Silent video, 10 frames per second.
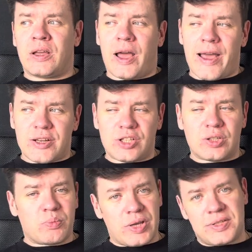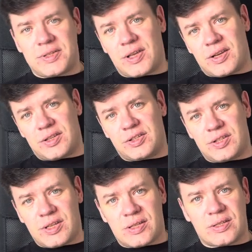action-based
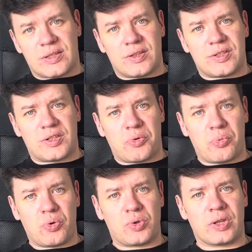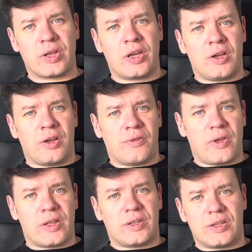CRDTs and distribute it
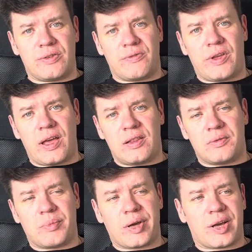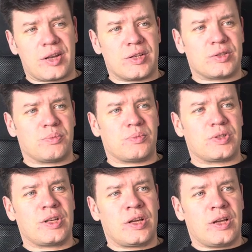via the DVN mechanisms.